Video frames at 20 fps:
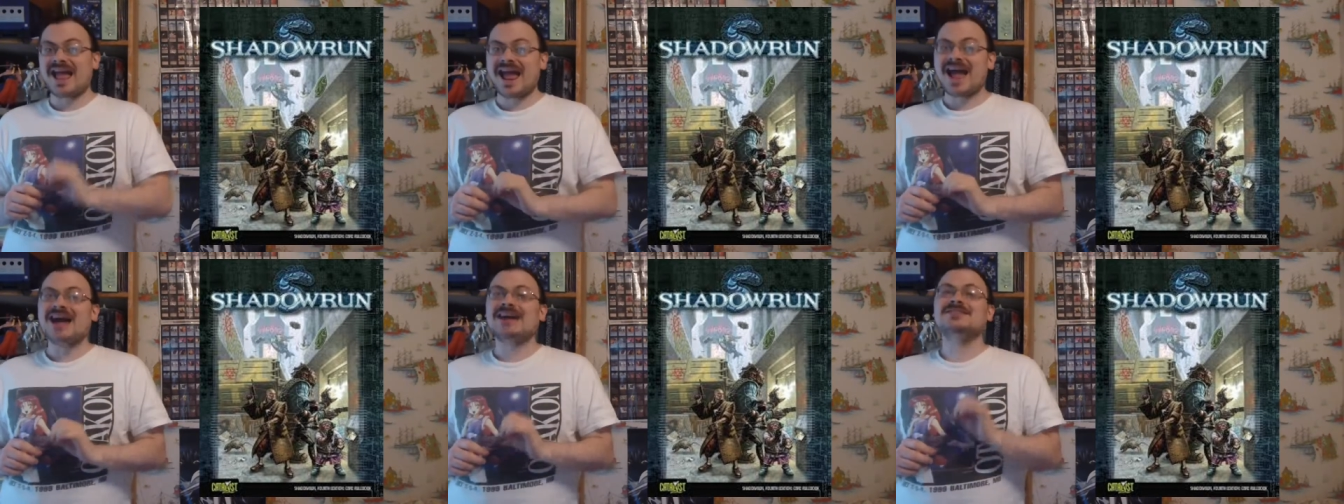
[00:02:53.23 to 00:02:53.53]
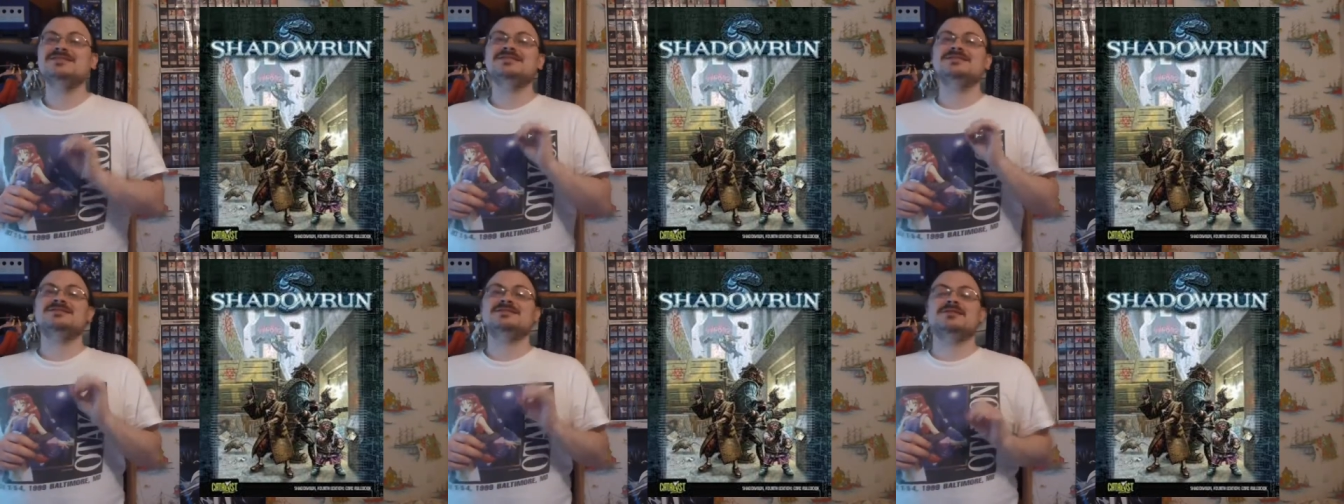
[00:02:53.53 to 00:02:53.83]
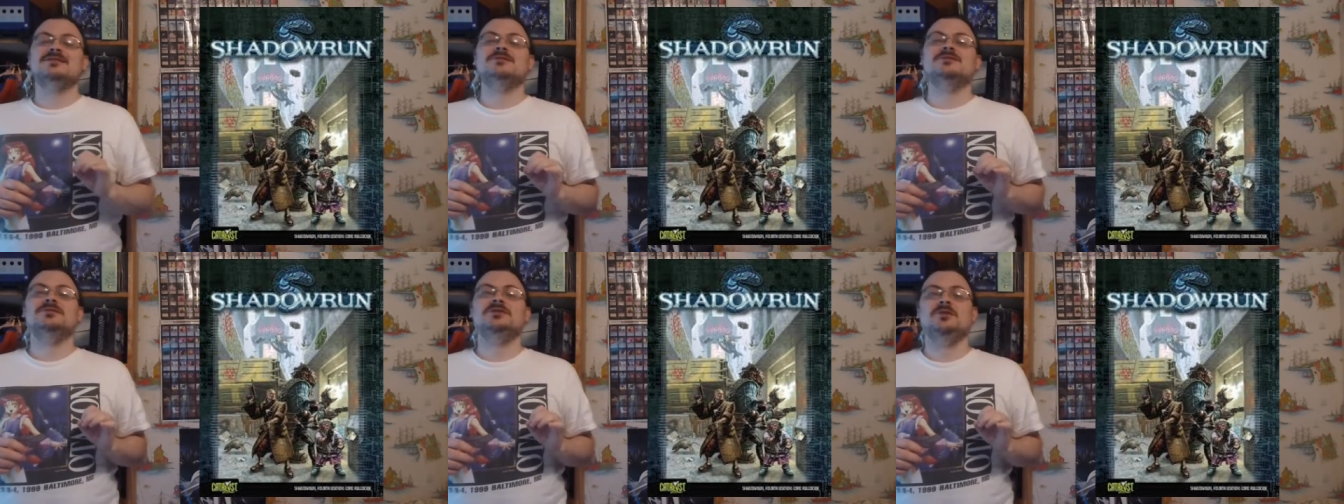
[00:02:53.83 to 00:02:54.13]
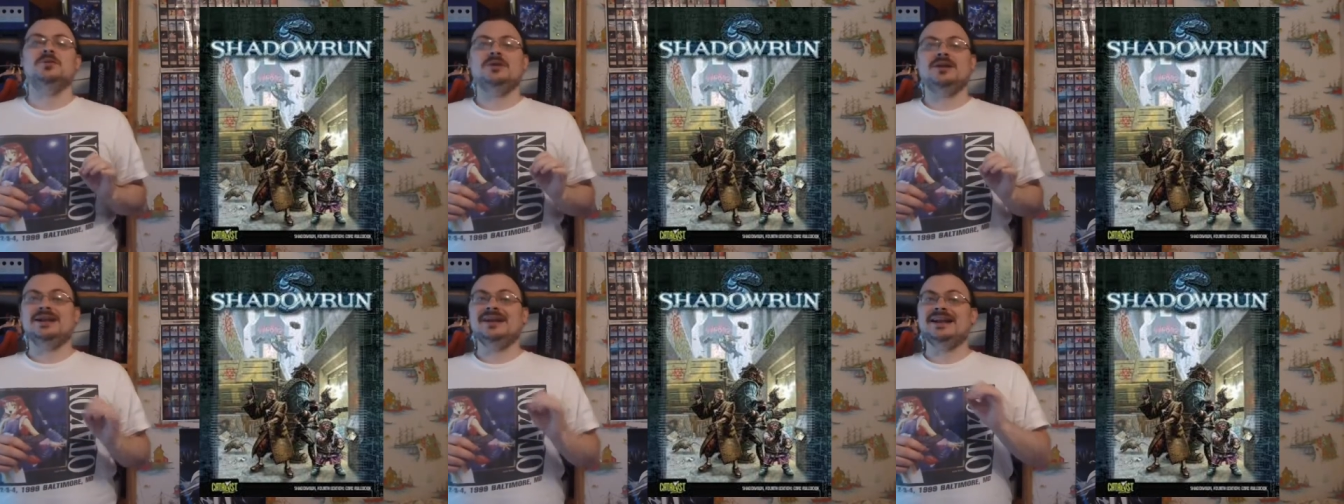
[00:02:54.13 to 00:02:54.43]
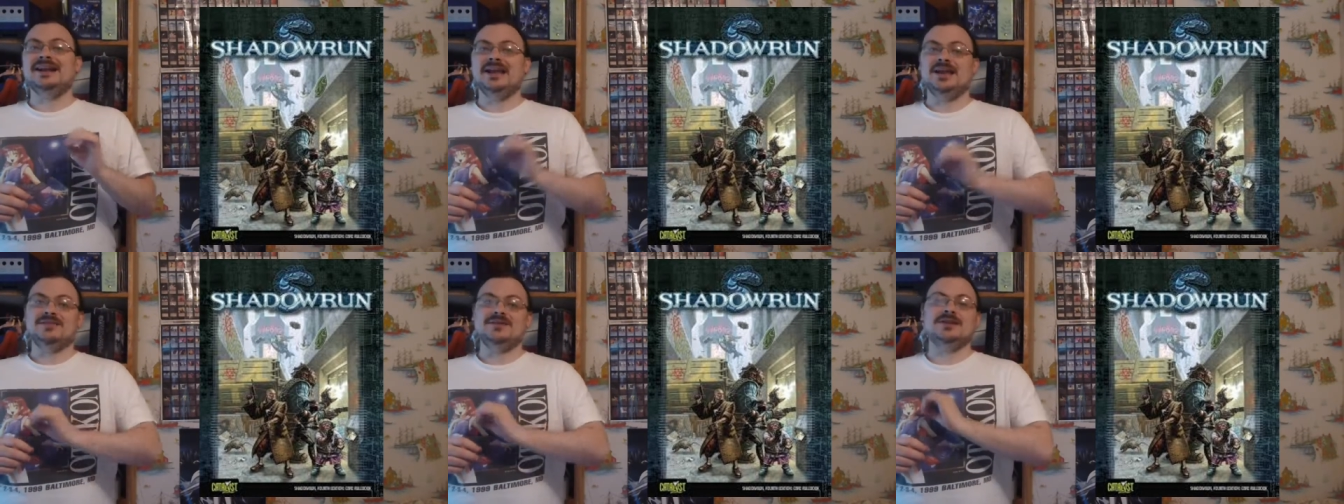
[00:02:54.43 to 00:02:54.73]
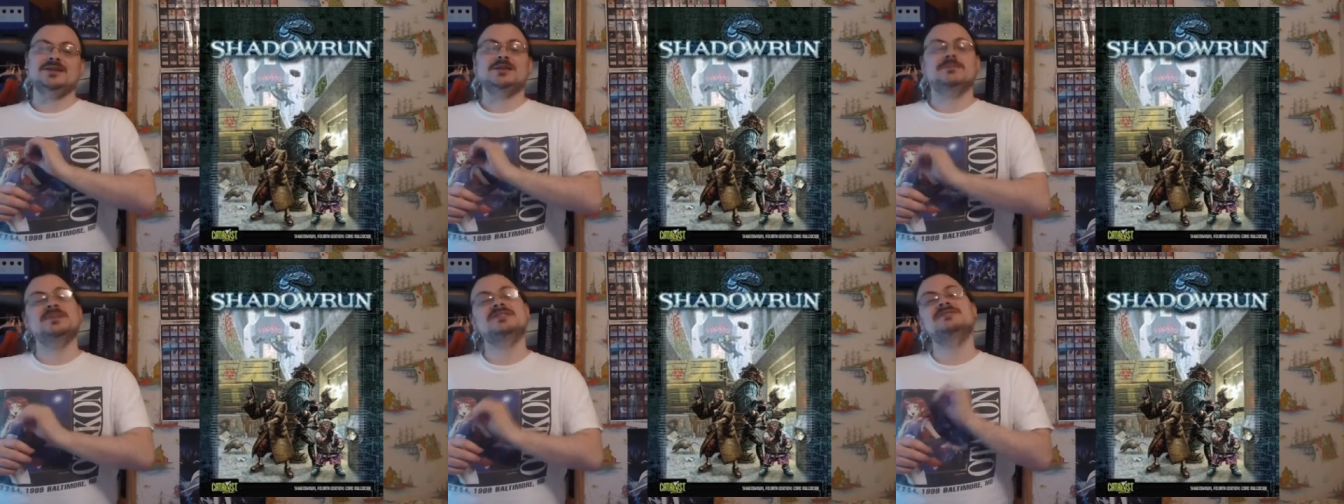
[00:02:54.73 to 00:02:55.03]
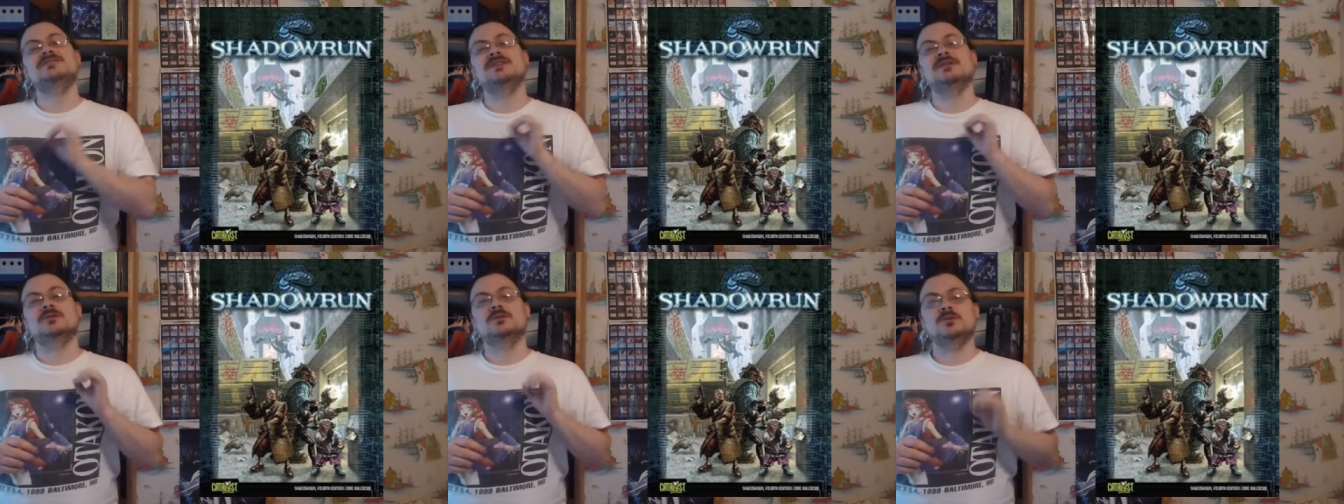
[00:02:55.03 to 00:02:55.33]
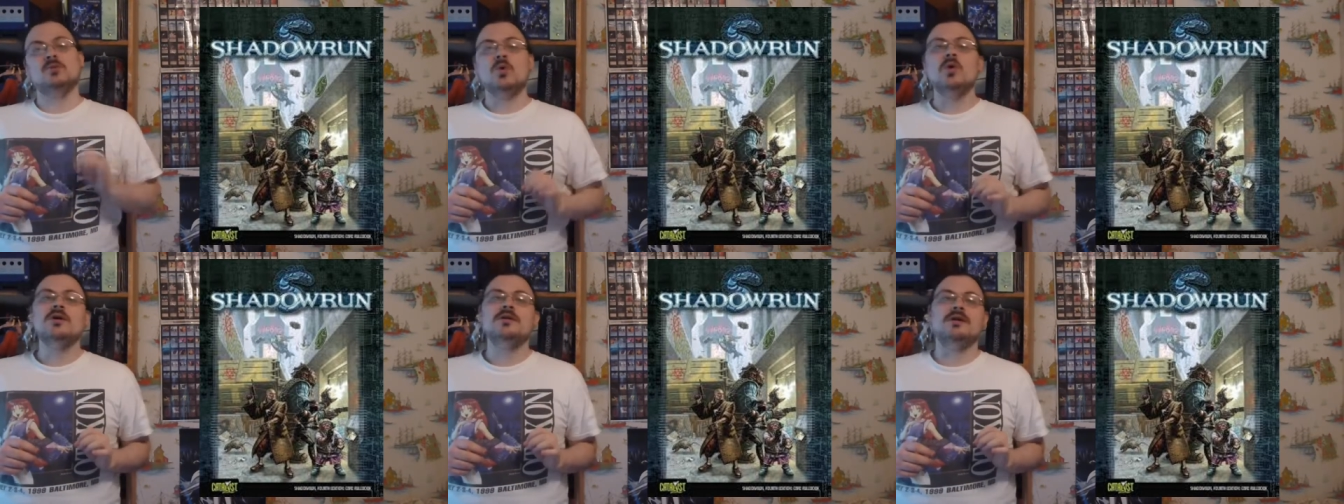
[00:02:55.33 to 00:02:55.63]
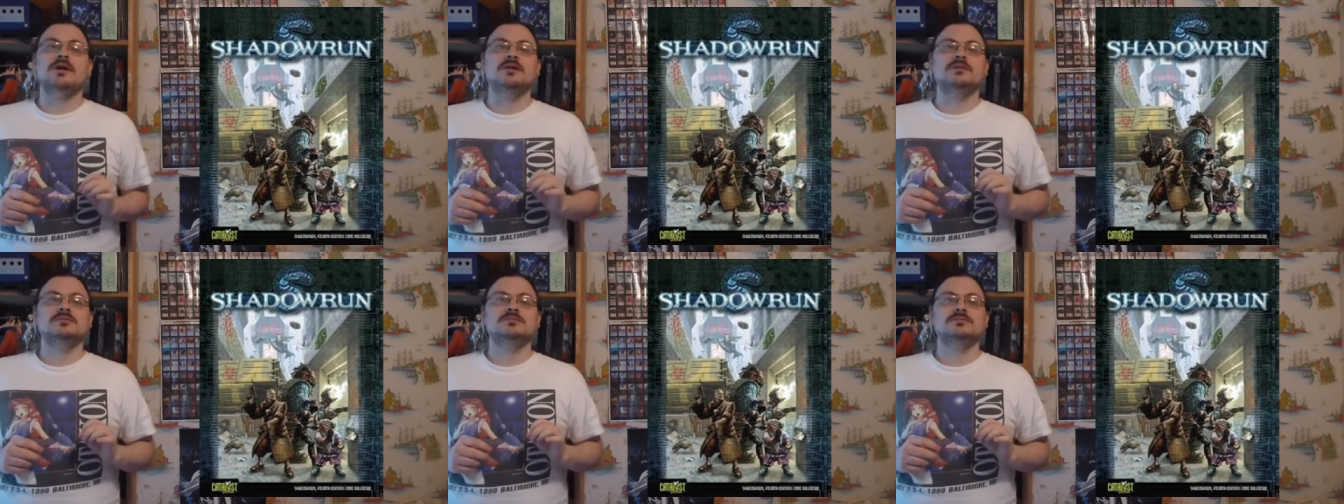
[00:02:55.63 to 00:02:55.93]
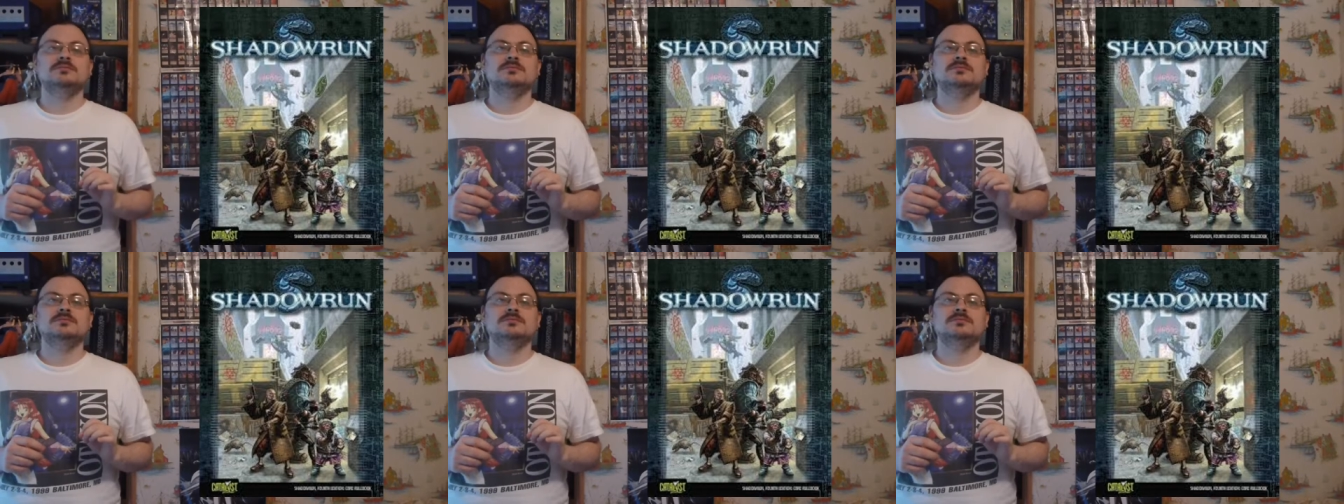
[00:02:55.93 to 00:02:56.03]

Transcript: as a single unit and giving them a single order.